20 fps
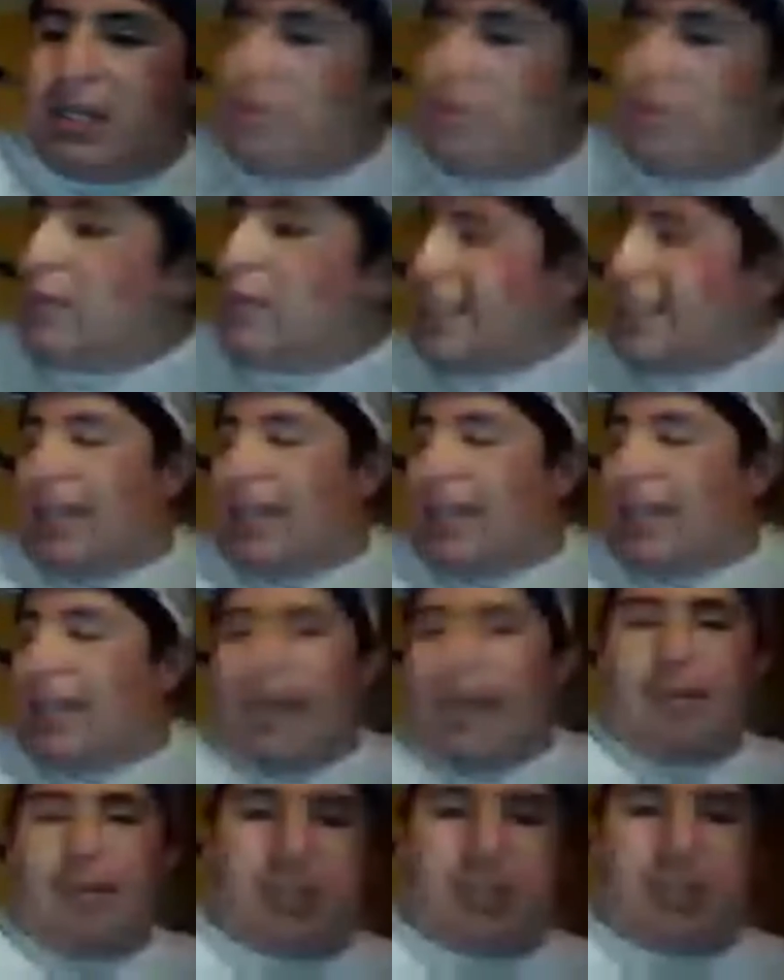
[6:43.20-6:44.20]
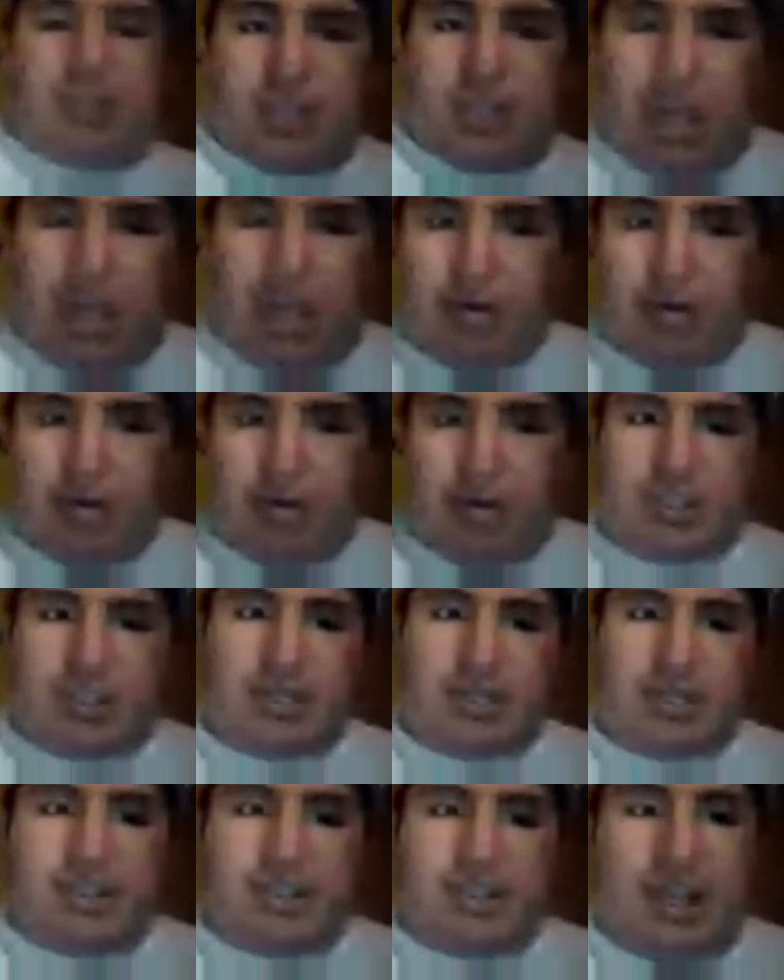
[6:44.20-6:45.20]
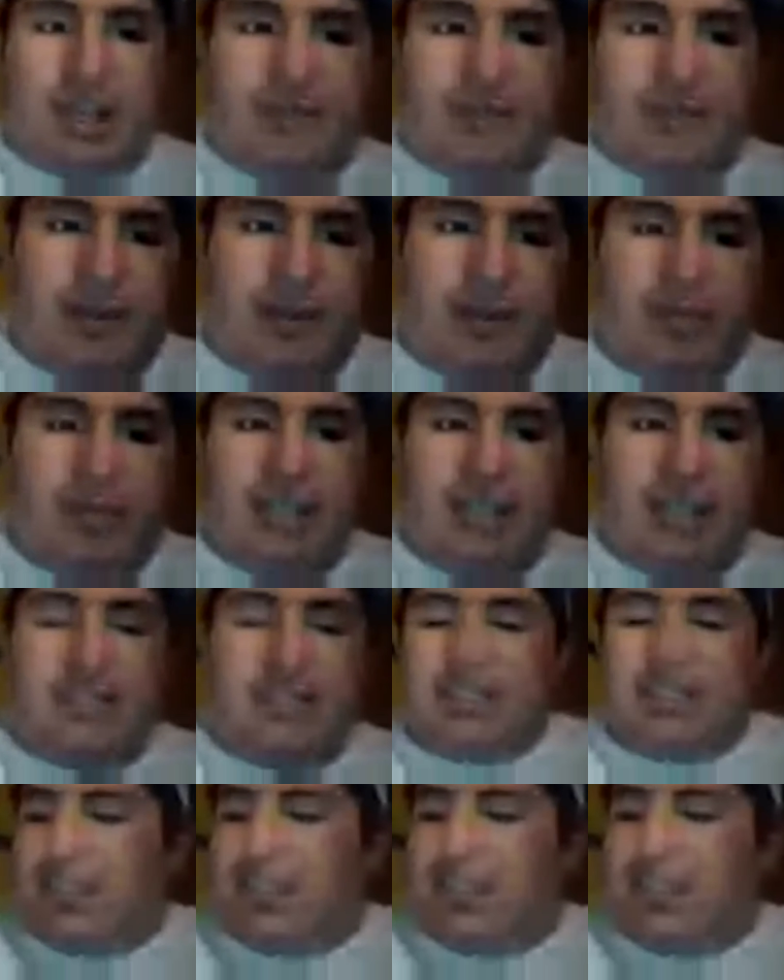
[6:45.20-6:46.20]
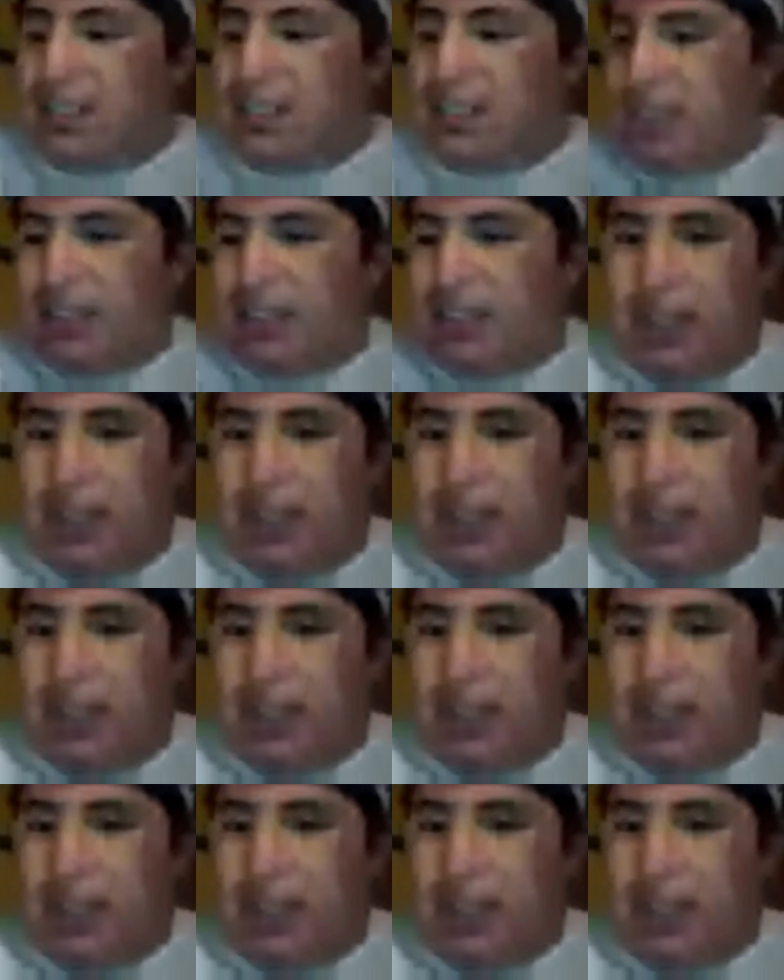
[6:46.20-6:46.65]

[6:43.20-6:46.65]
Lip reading: the market, the dimension of Chicago Southside fan base,